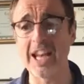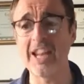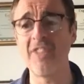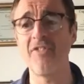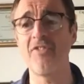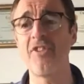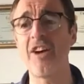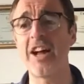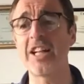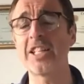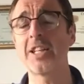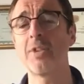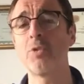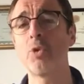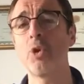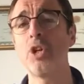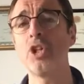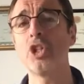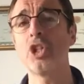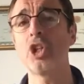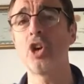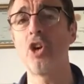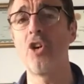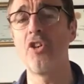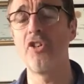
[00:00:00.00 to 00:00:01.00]
And in fact, I'm
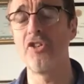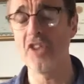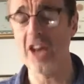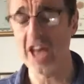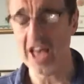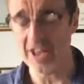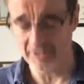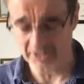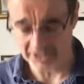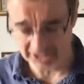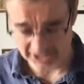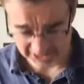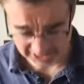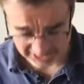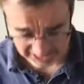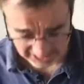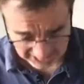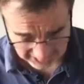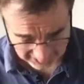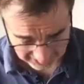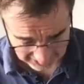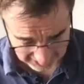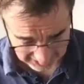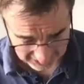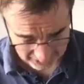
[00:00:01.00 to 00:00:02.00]
going to go further to
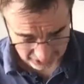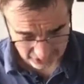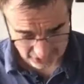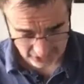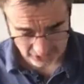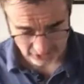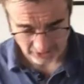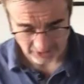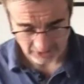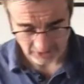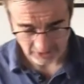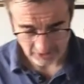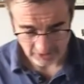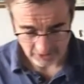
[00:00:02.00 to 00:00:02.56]
say this.